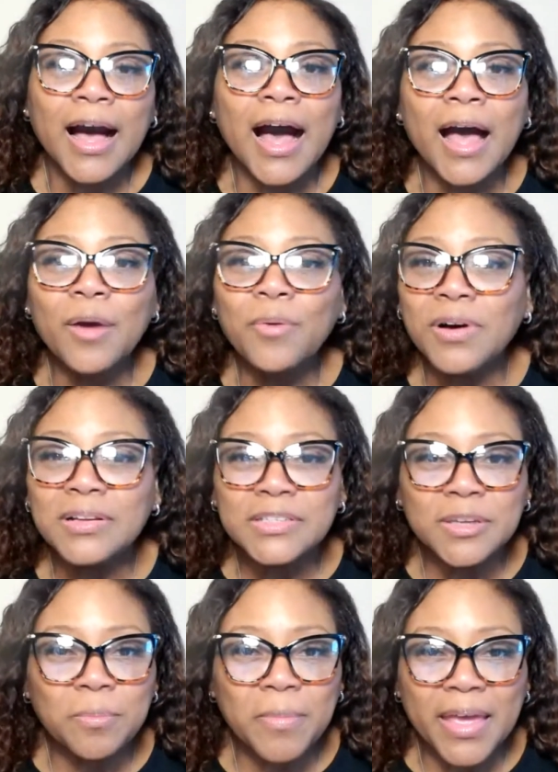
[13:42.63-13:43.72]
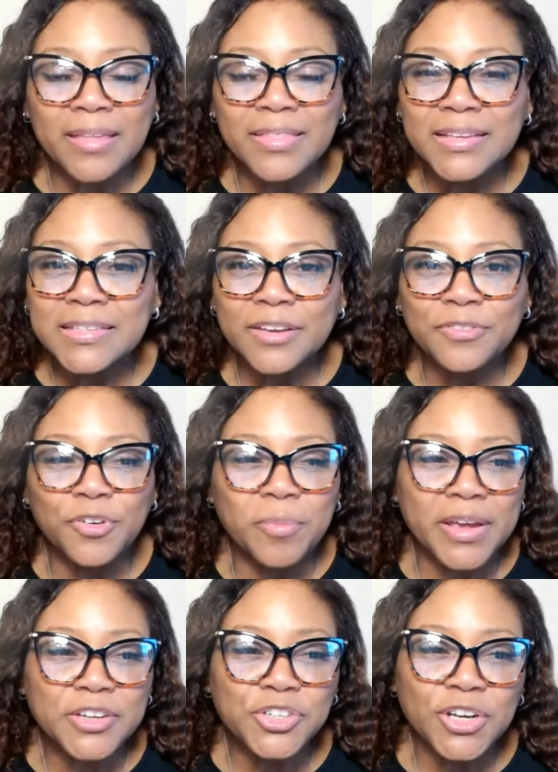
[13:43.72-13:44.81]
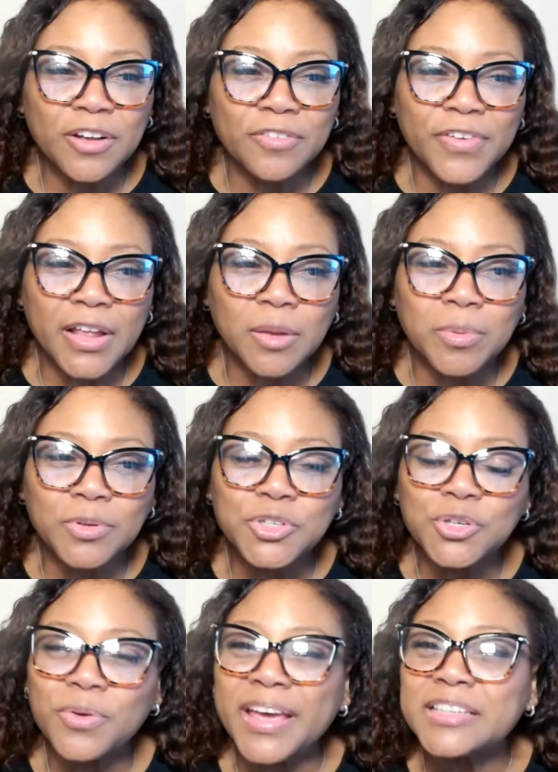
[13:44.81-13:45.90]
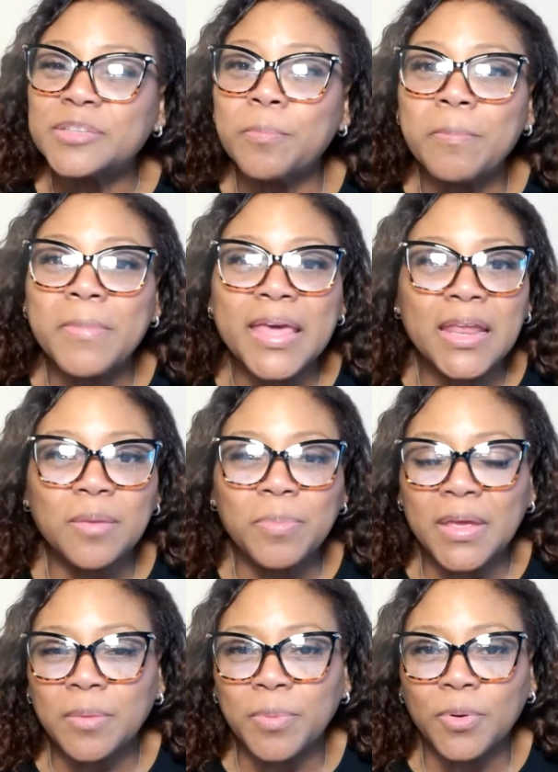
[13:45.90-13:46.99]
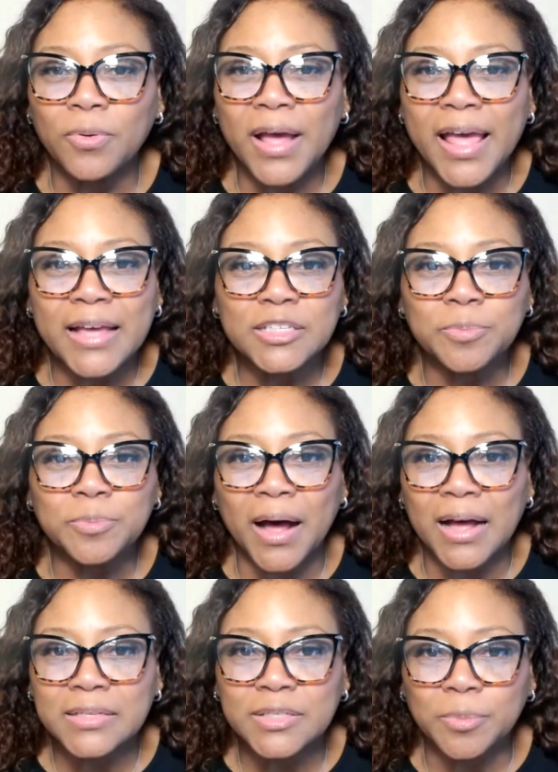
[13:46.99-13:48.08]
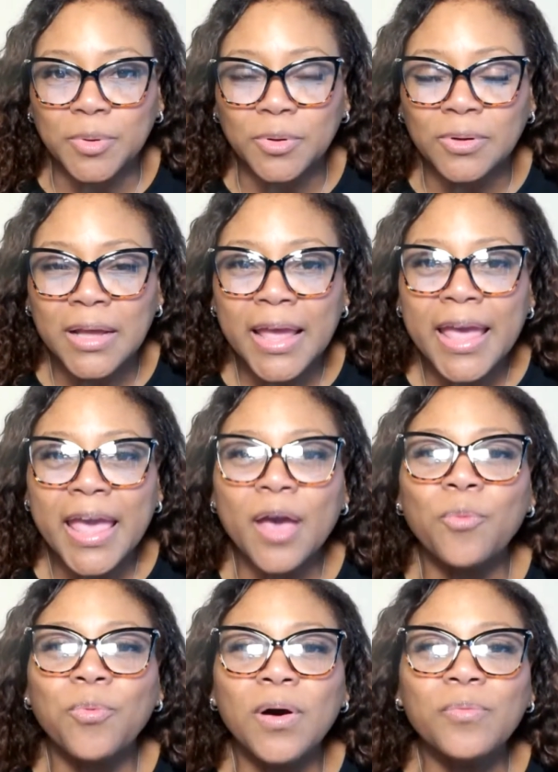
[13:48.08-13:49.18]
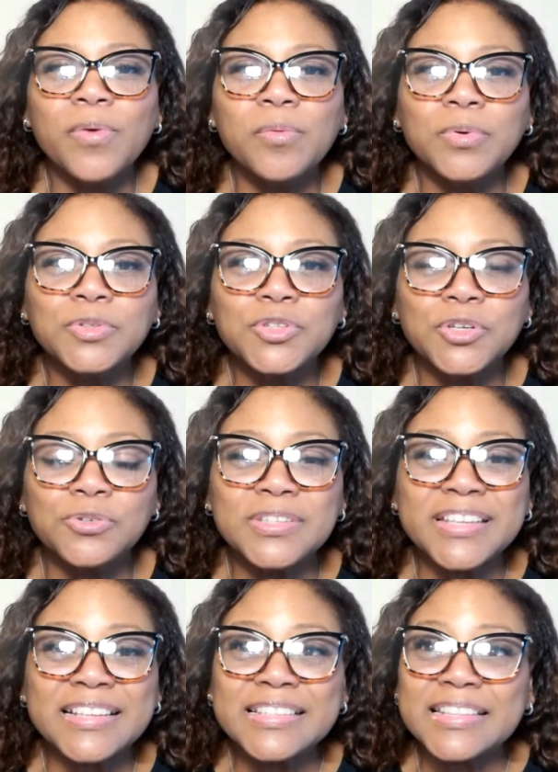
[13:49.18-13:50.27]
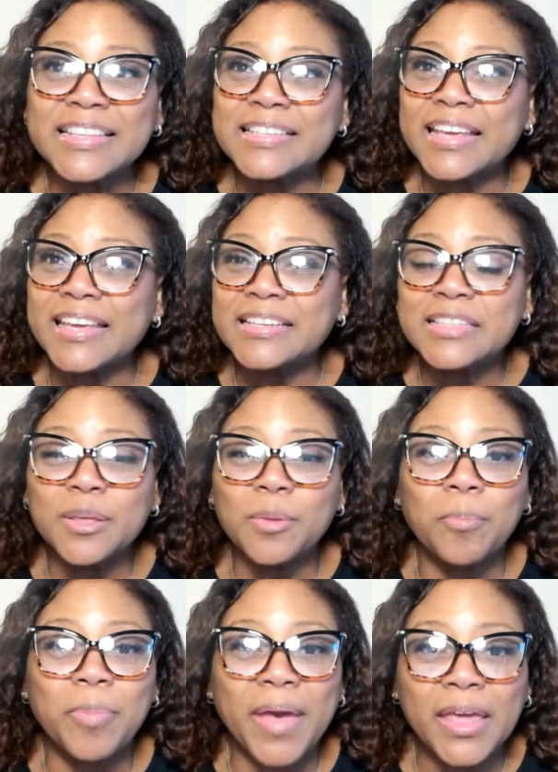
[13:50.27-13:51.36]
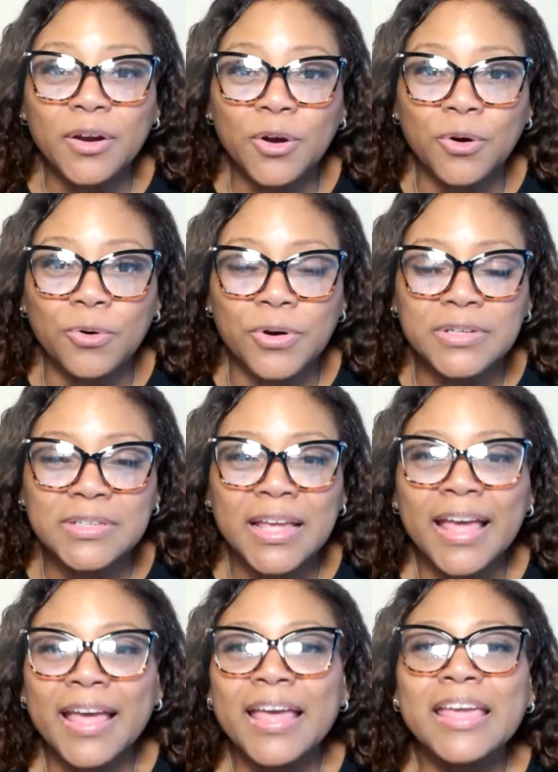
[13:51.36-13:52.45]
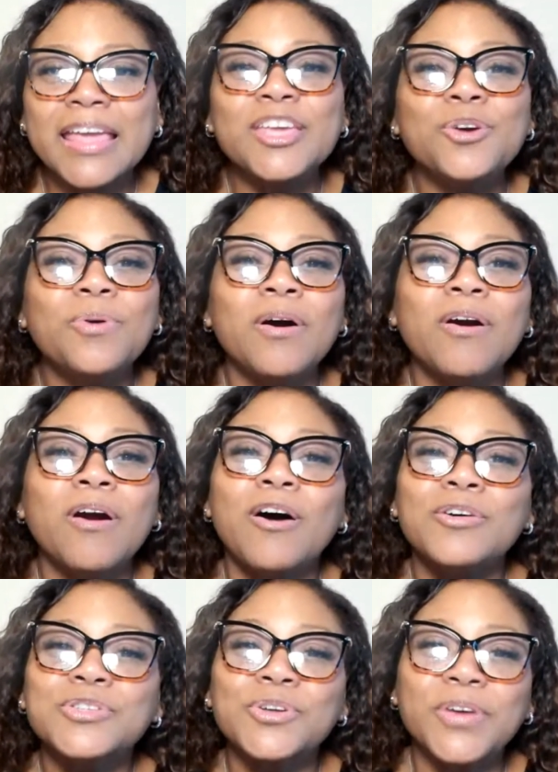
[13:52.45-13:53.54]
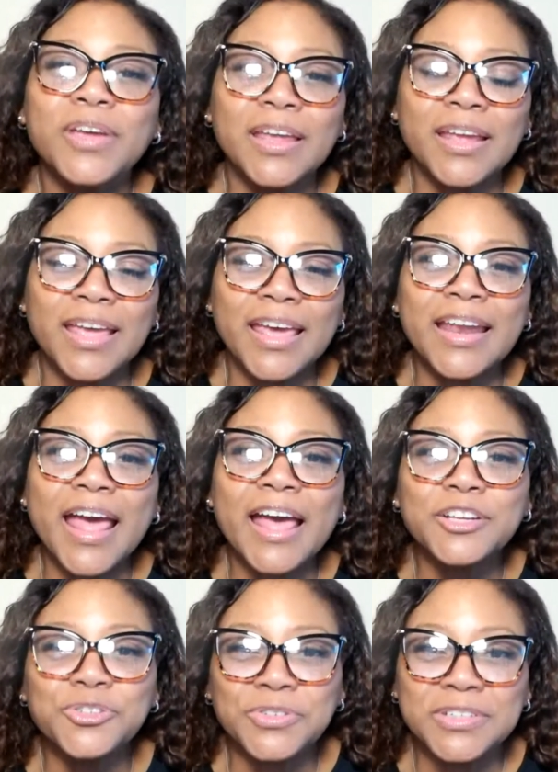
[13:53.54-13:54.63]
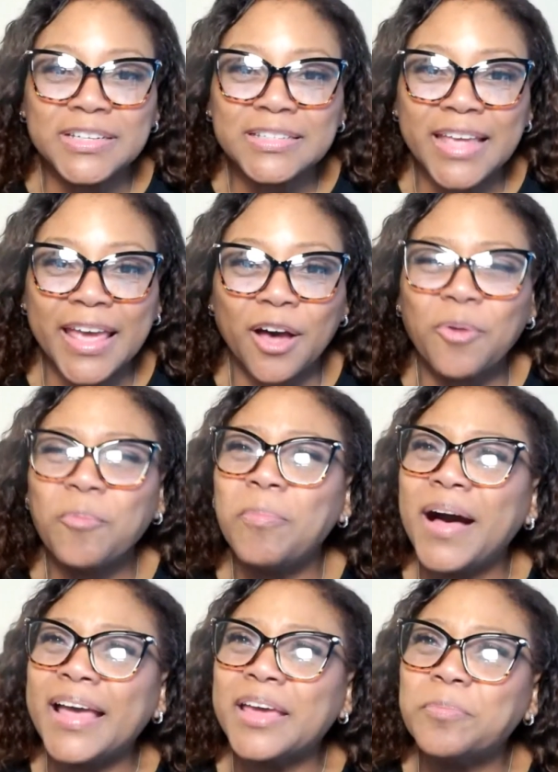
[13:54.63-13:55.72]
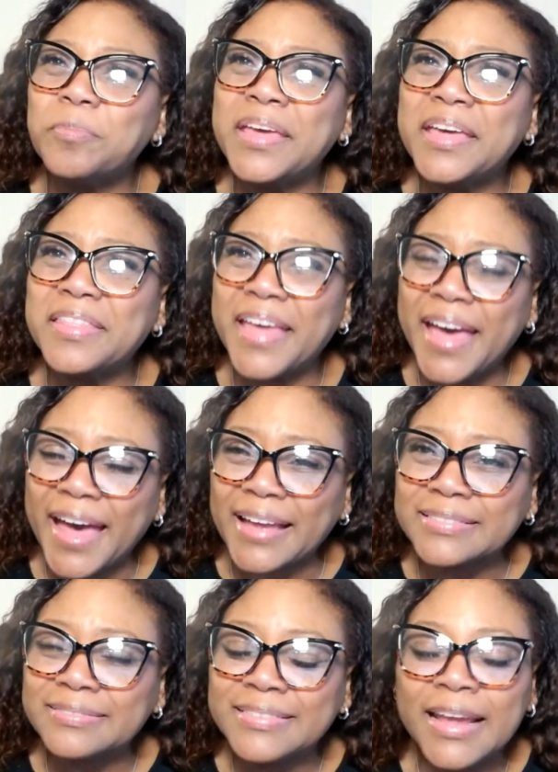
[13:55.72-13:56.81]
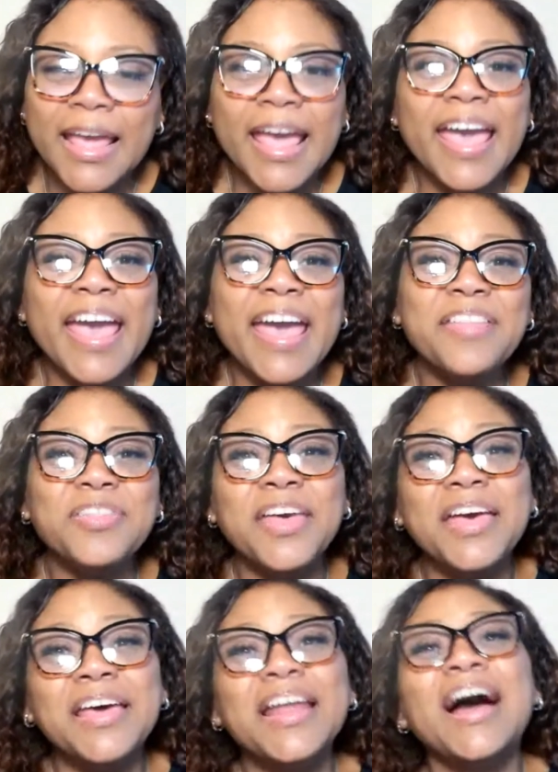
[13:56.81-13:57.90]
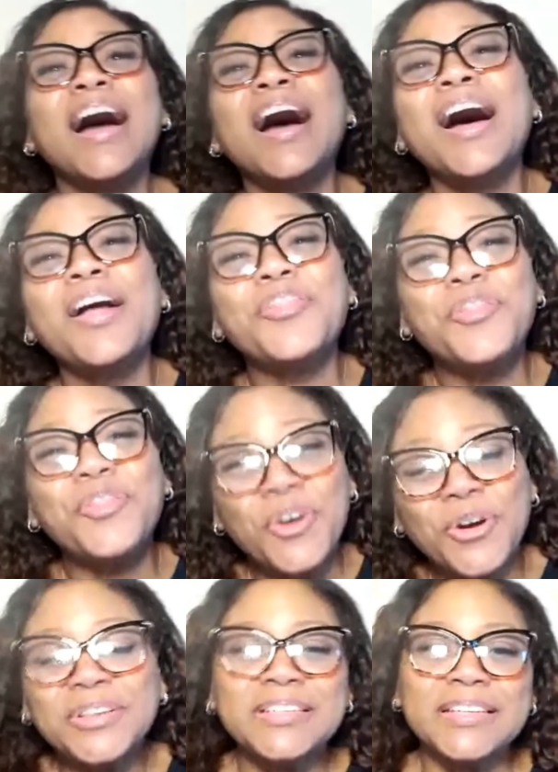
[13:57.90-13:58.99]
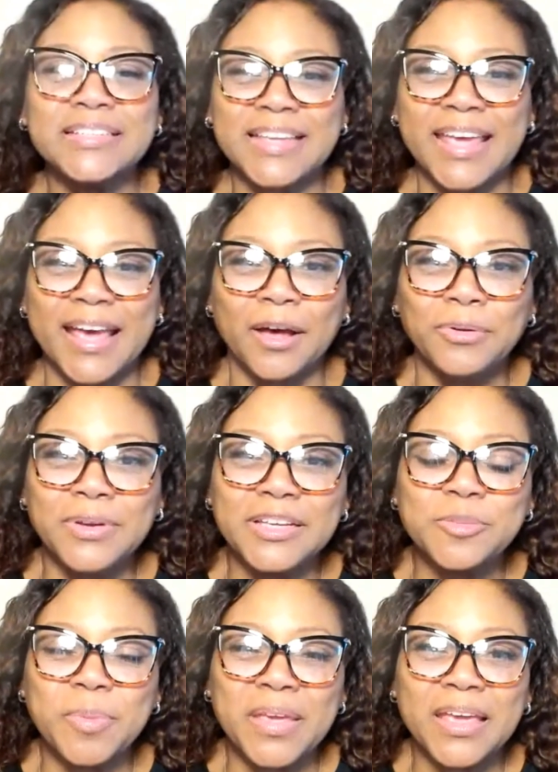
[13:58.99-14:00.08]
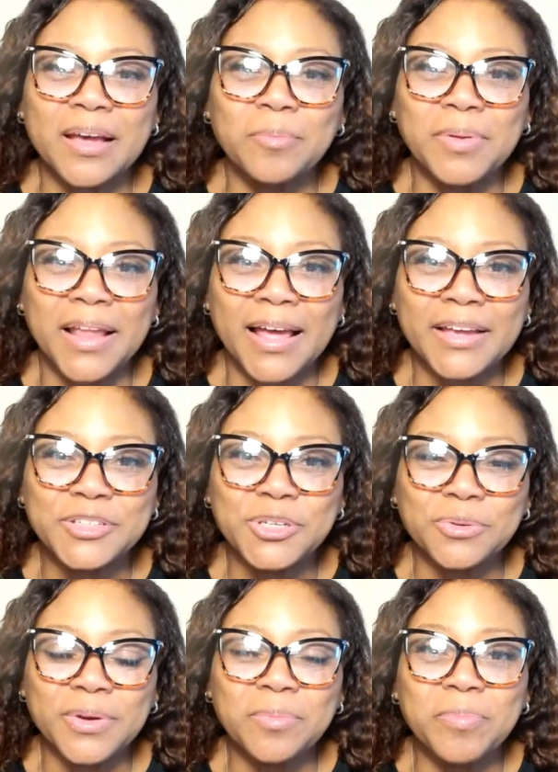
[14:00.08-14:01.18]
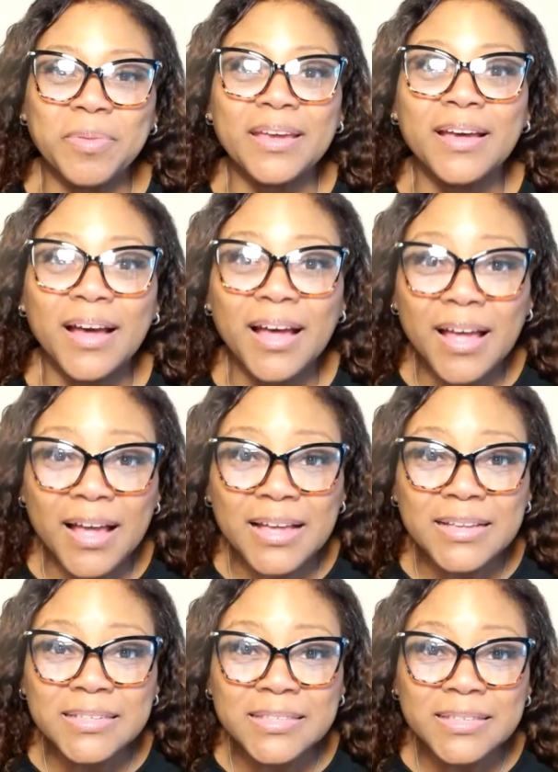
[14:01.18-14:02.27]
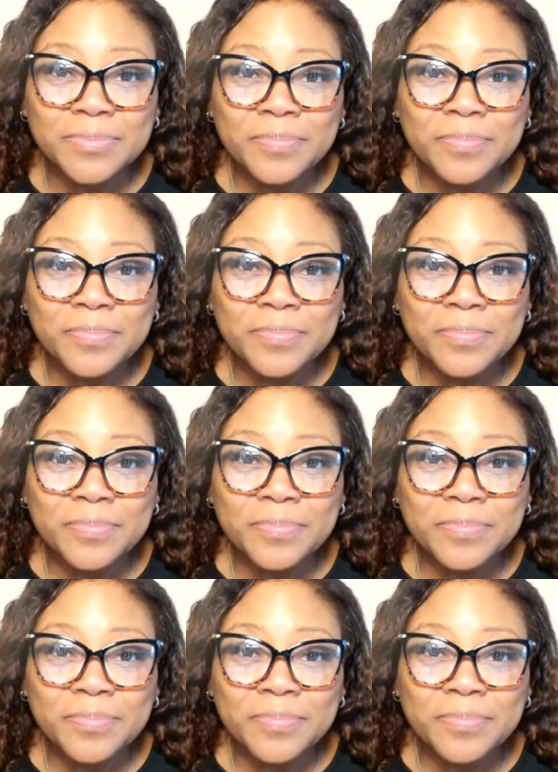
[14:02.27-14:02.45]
I want to make this information available to as many people as possible. And what we will do, since this is the beta course, you are also getting an extra discount by it being that. And then a third discount is being applied to it because